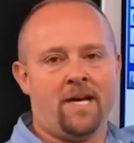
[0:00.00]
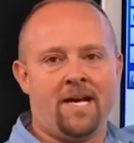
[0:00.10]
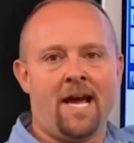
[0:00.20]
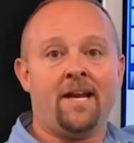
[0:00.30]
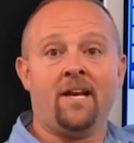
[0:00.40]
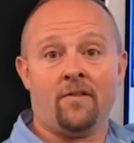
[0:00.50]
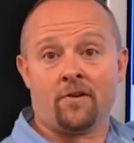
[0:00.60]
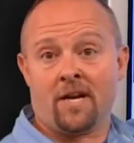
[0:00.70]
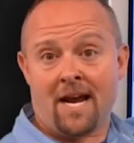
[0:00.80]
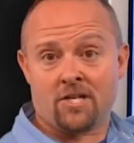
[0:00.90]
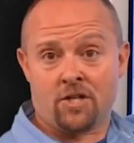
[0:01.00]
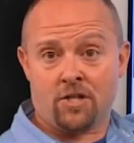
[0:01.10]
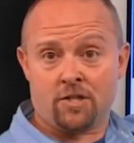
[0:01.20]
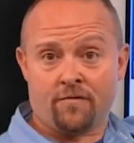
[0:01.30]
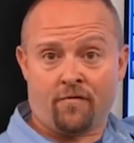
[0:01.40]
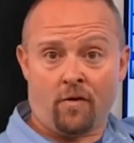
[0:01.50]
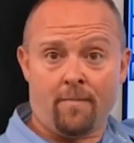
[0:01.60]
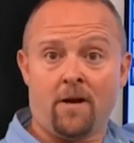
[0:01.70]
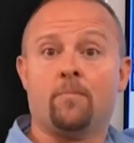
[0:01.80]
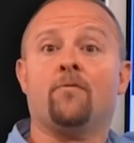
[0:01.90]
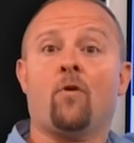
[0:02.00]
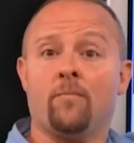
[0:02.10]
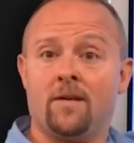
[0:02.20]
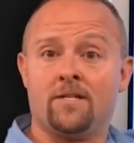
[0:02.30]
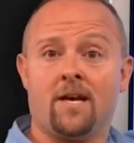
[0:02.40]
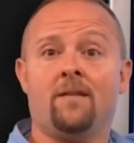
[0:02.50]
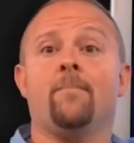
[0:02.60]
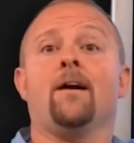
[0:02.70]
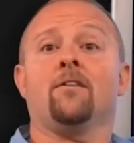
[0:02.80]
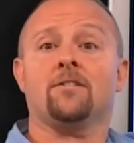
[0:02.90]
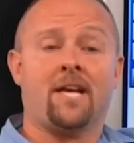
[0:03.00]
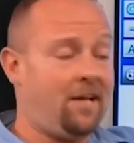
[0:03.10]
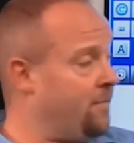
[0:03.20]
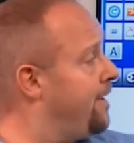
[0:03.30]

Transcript: HBA any other connections for better performance and better